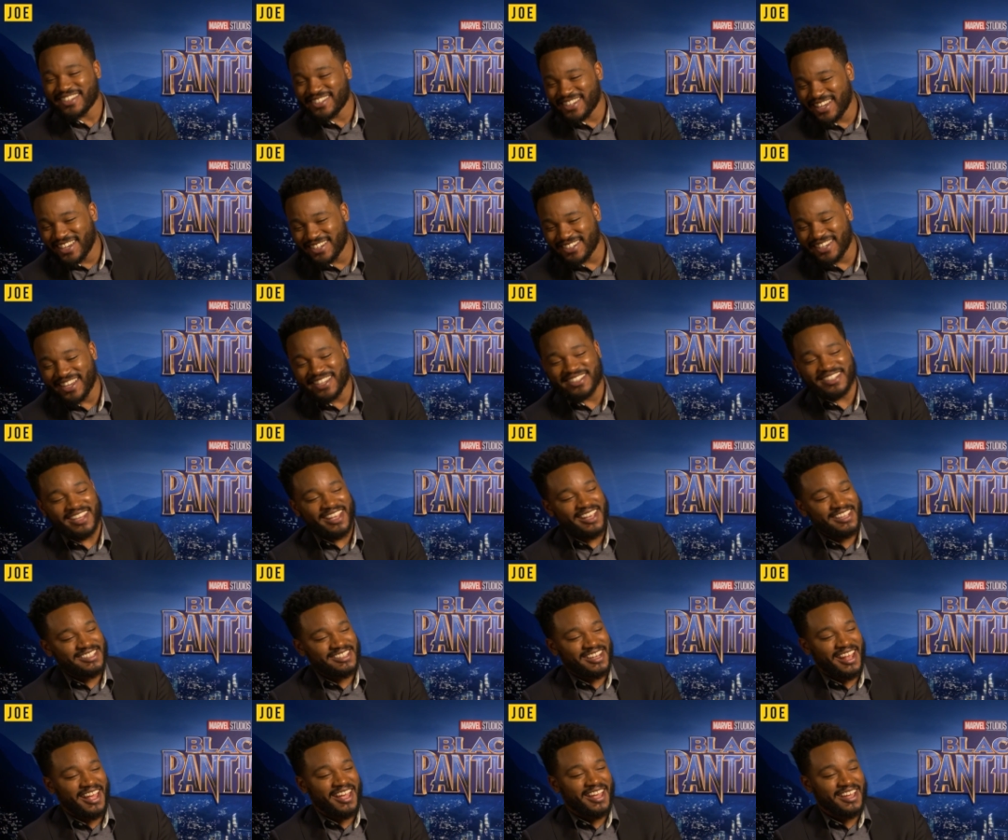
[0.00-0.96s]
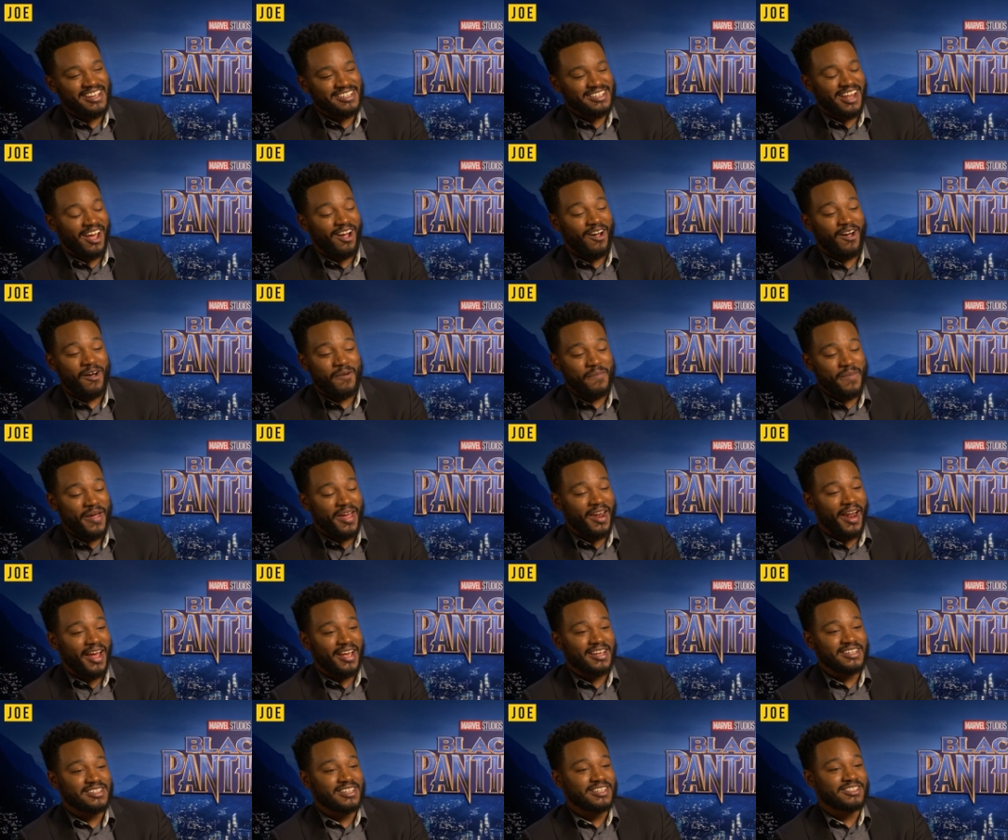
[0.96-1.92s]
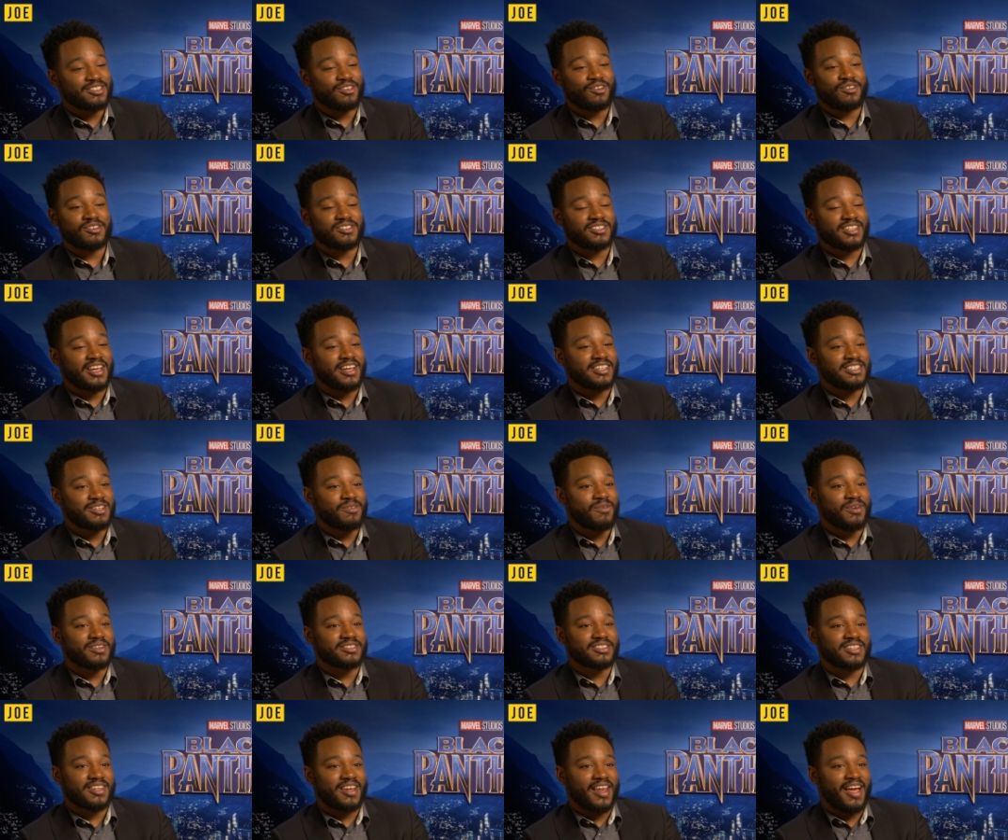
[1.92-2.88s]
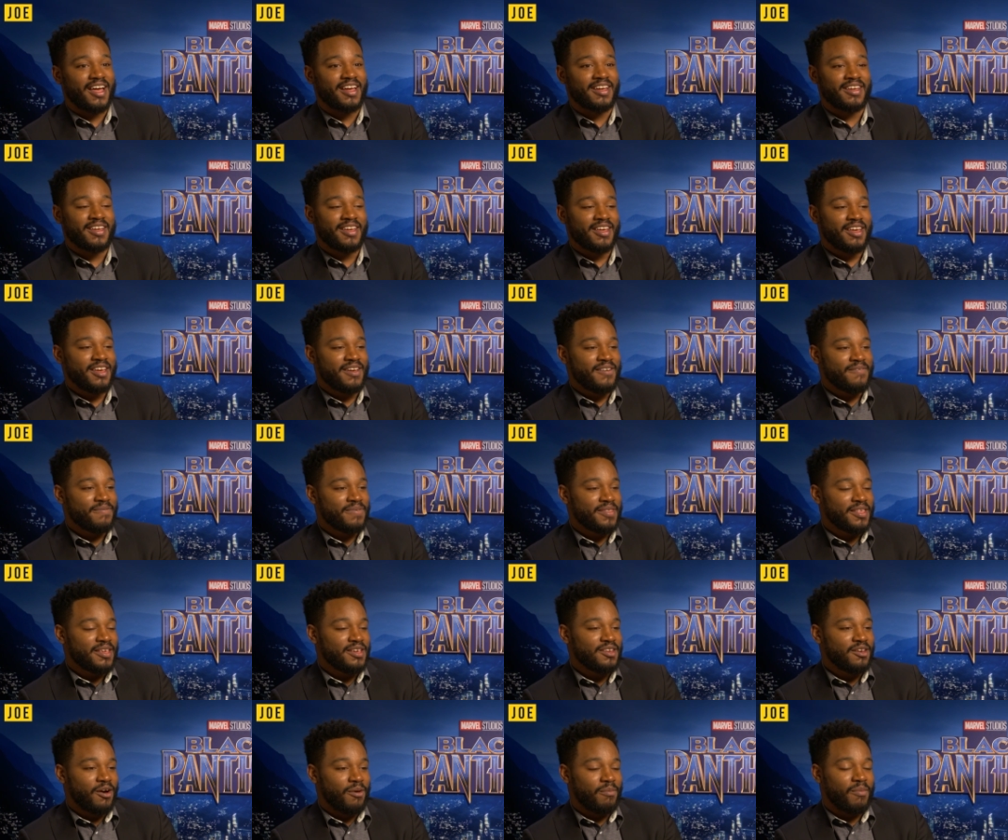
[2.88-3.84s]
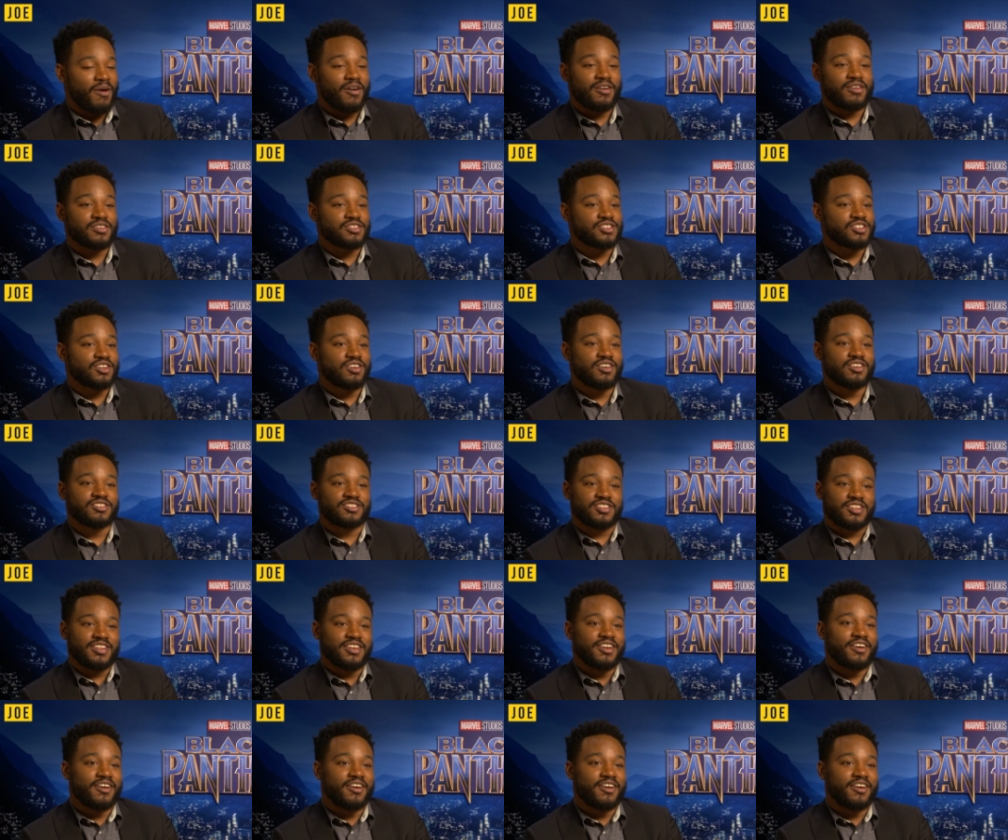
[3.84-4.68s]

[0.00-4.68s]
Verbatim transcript: it's, it's, it's, like it's like oh man, like this dude says he wants to like, you know, murder children.